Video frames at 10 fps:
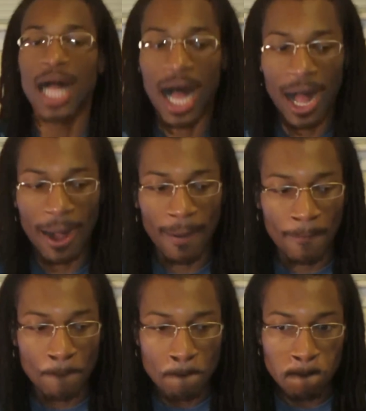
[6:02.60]

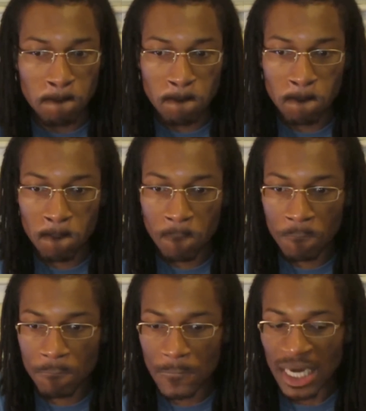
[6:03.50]
now
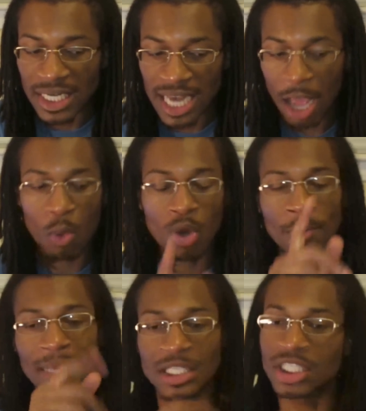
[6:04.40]
I want
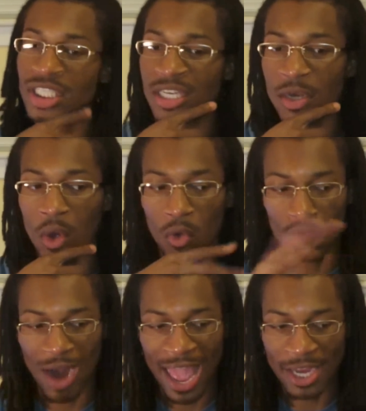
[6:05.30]
to mention
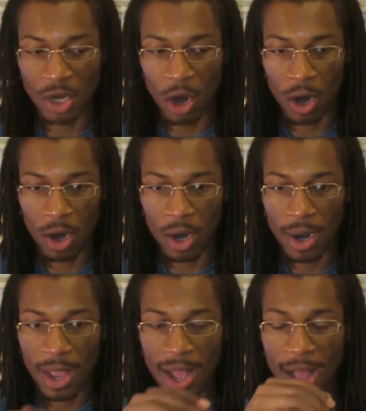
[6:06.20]
Ragnar.
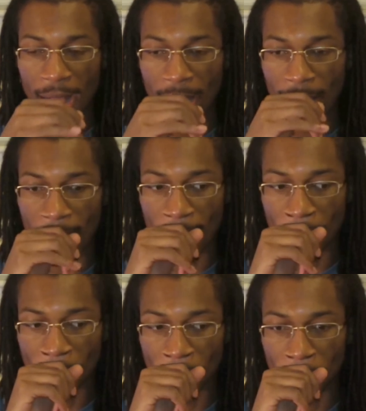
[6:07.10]

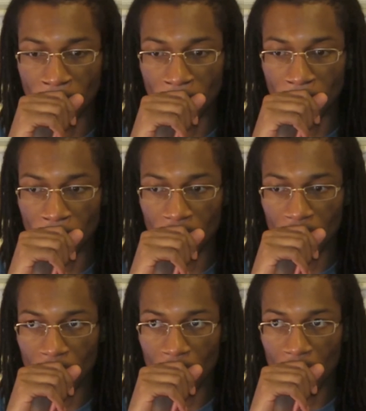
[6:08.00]

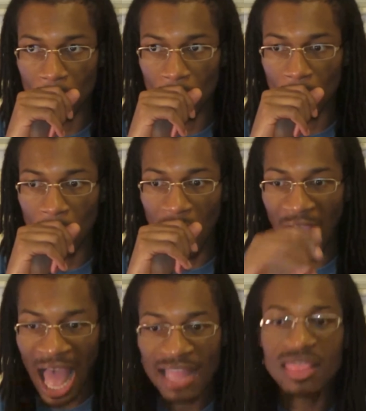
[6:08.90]

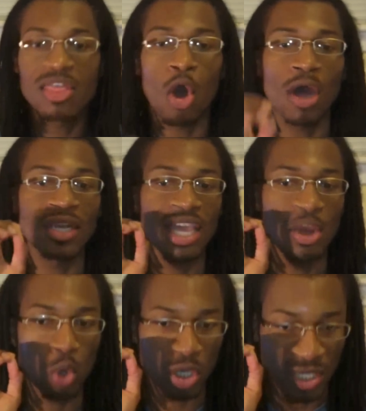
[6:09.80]
I thought
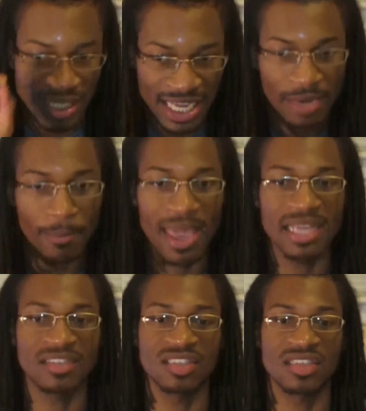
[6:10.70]
it did
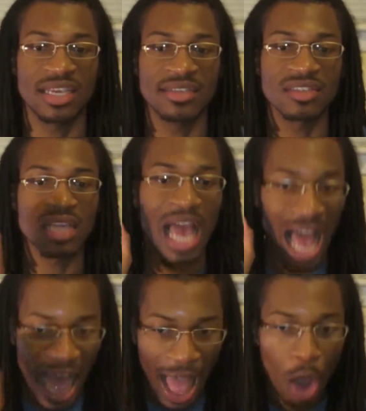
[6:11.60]
make sense
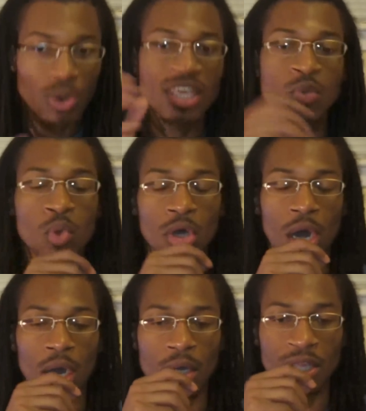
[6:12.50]
how he will,
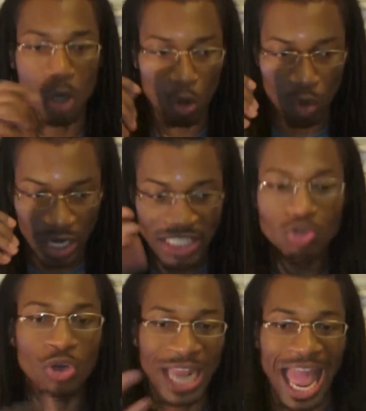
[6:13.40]
you know,
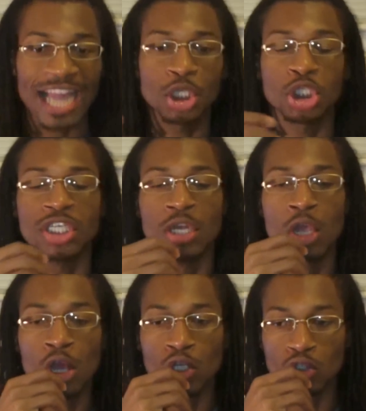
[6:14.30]
his reaction
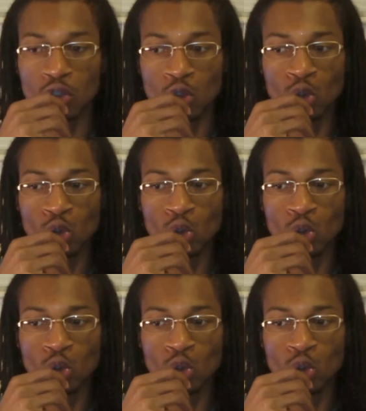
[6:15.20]
to